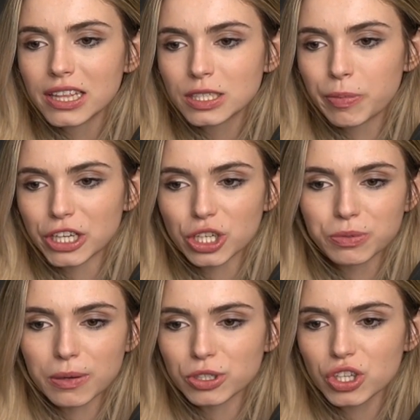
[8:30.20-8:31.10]
bishop.
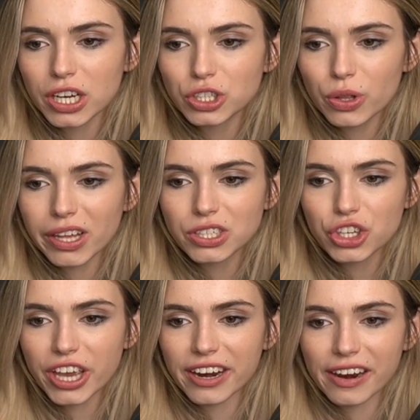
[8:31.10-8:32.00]
So I'm just going to do this
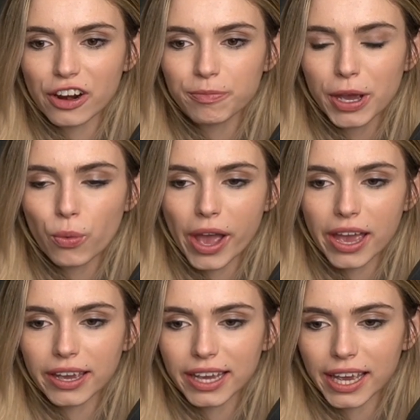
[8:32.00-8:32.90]
to get it out of my
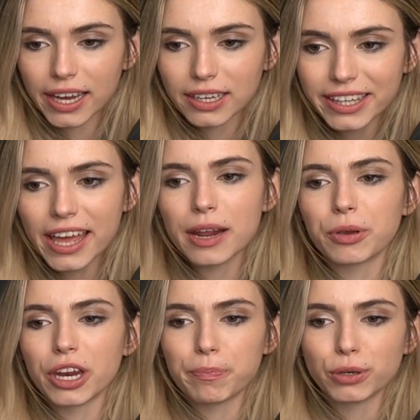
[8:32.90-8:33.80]
way, and then I'm
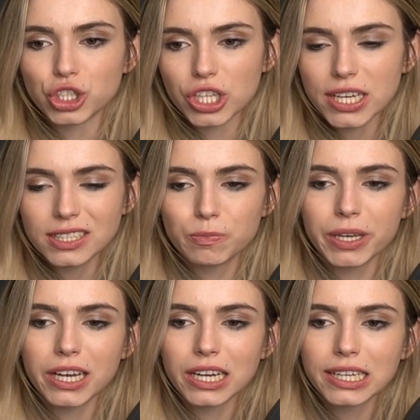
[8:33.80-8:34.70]
going to push this
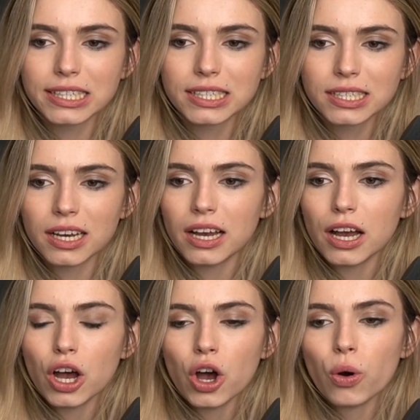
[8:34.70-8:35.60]
because,
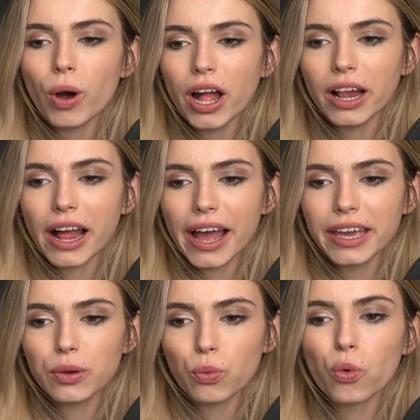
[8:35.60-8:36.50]
well,
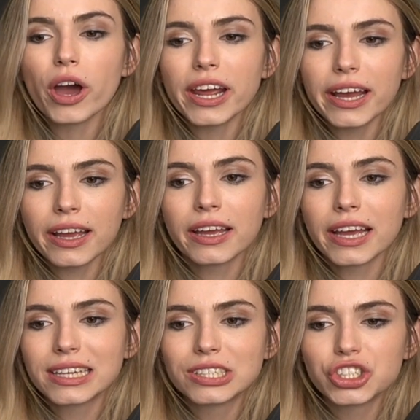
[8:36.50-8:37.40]
I want to
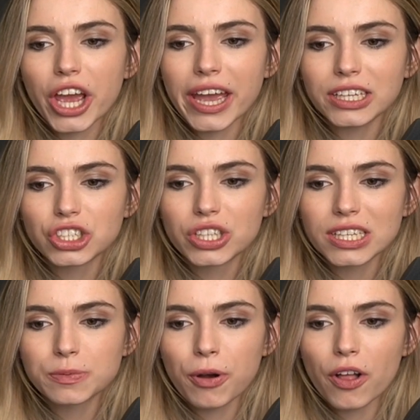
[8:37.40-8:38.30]
exchange
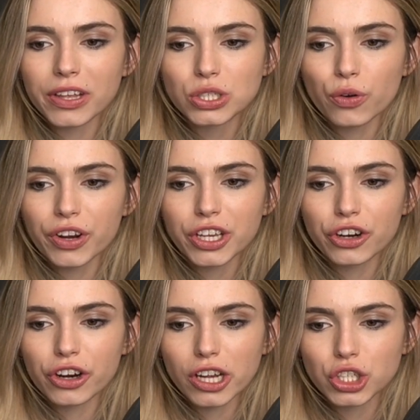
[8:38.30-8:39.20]
this pawn that's over
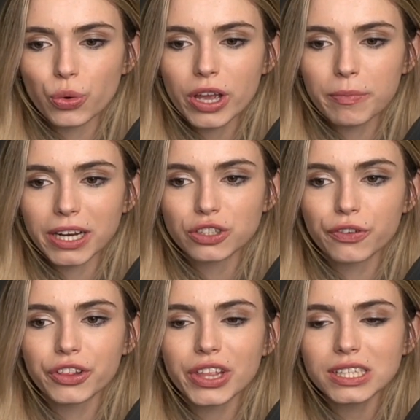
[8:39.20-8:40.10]
here not doing much
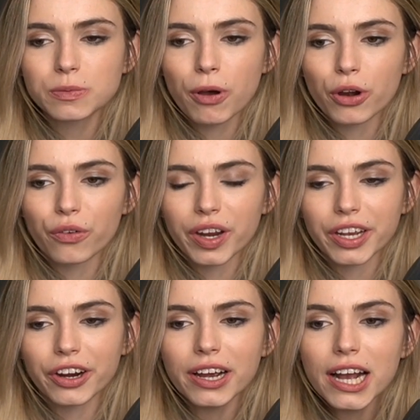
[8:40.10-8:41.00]
for this pawn over
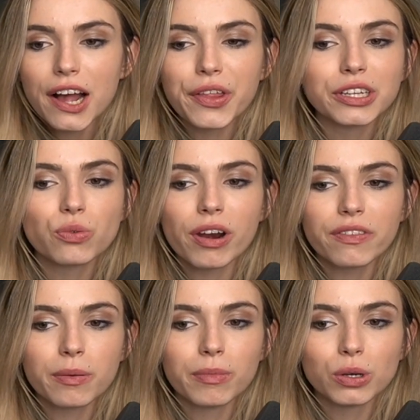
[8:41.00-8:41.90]
here that is one of
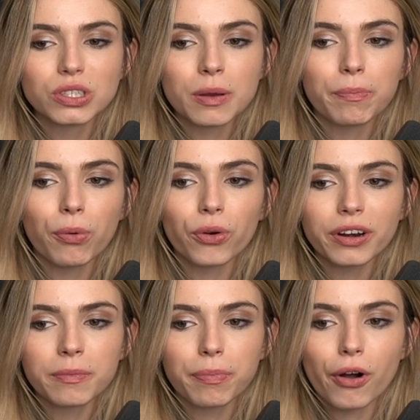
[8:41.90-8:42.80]
the most
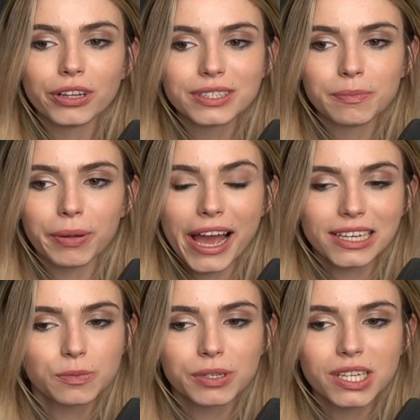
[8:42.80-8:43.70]
important pawns in
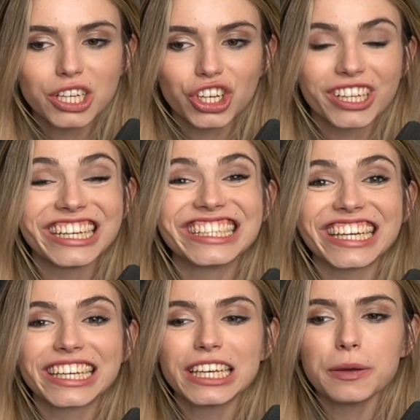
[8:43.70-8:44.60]
black's position. There's a
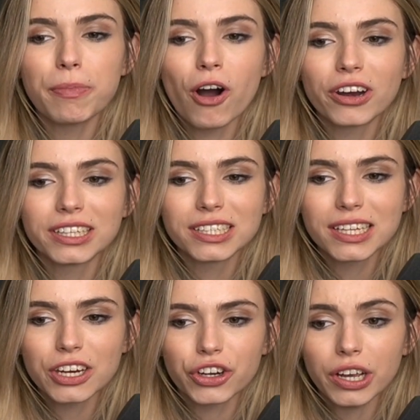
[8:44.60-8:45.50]
key pawn in the
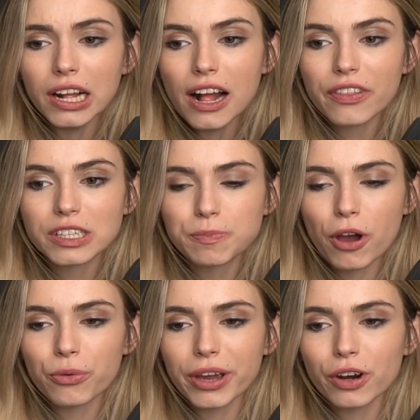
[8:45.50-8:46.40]
center. This
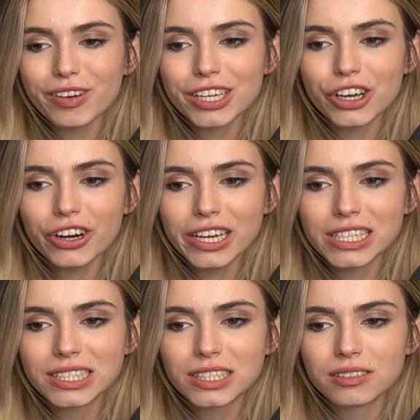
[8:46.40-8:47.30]
pawn right over here
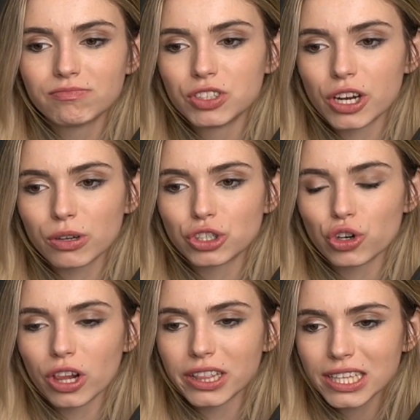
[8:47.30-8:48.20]
is,
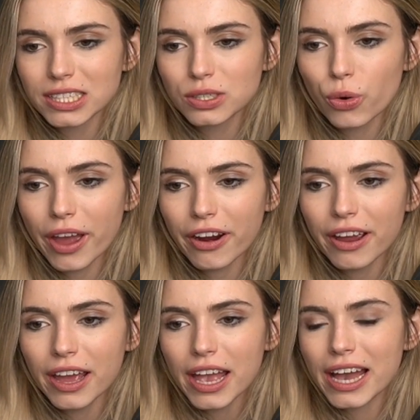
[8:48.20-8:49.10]
controlling this square,
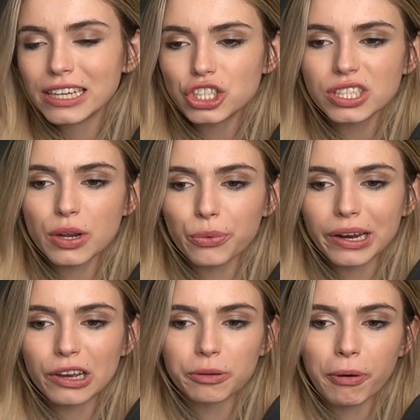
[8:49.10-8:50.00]
and it's just a
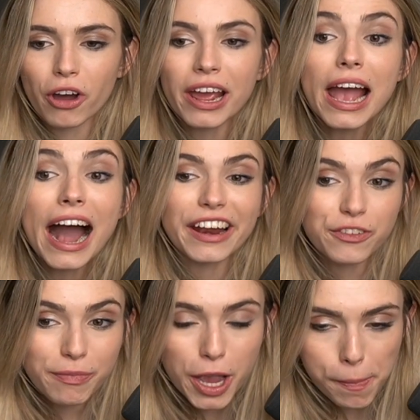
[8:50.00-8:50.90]
really good pawn. And
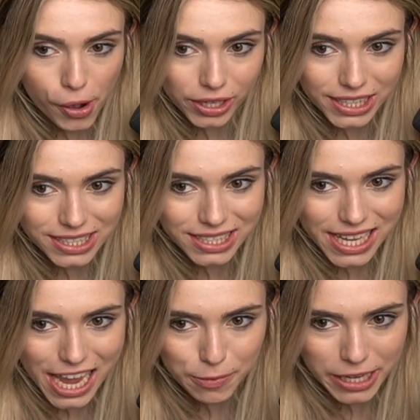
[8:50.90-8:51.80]
if my opponent doesn't
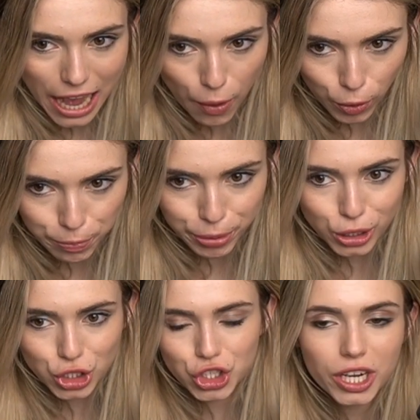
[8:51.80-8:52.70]
take me, I will
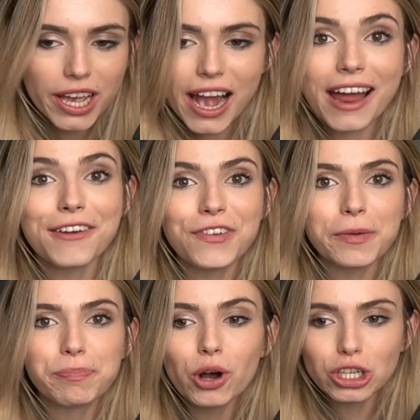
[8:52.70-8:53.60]
push. And if I
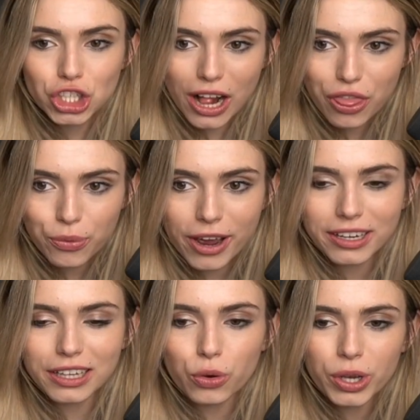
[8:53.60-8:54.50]
push, I'll
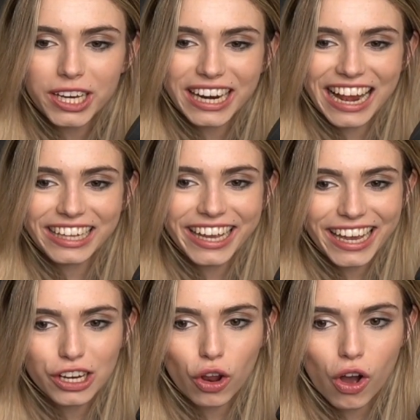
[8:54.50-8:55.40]
threaten the queen, and I'll
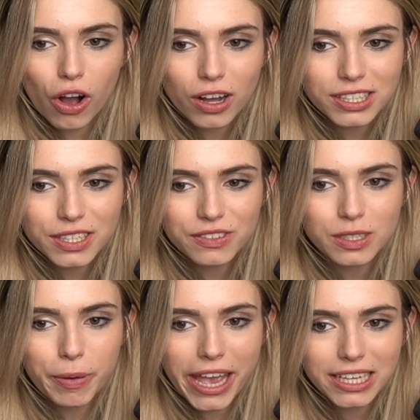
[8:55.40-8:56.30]
gain lots of
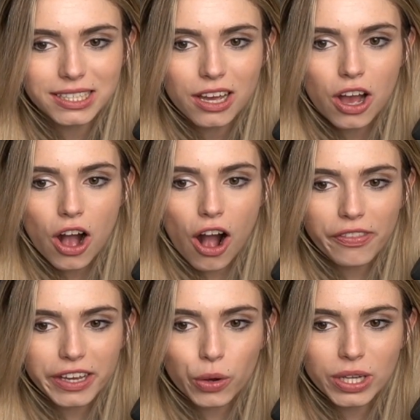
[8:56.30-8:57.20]
space on
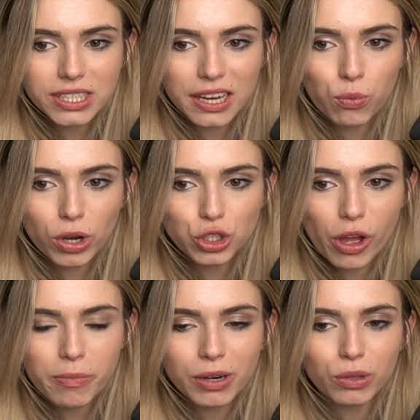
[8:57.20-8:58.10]
the queen side. And what do
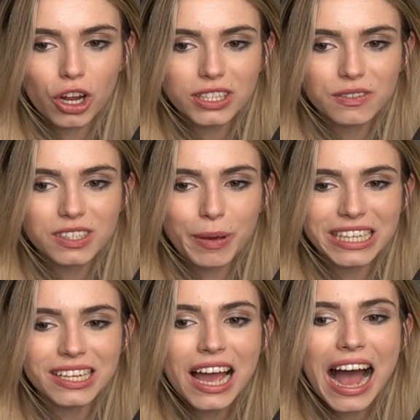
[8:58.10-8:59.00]
I mean with lots of
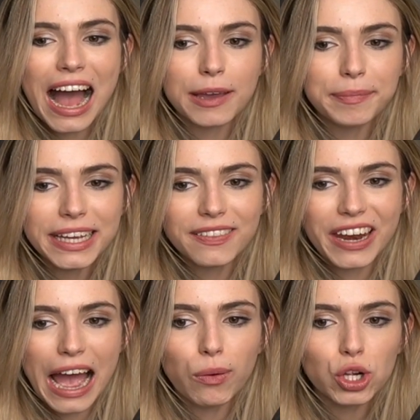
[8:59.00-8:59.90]
space? I mean
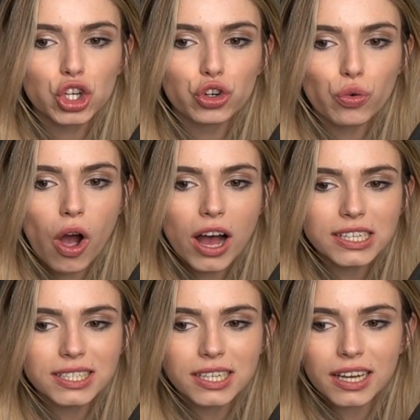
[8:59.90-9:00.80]
that I will
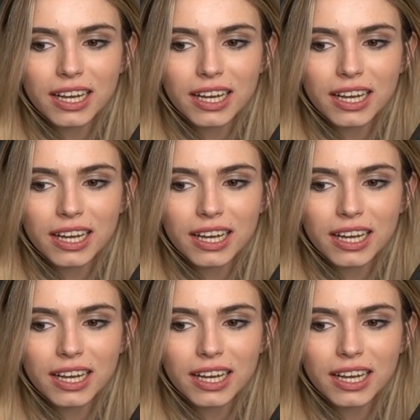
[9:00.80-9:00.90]
cross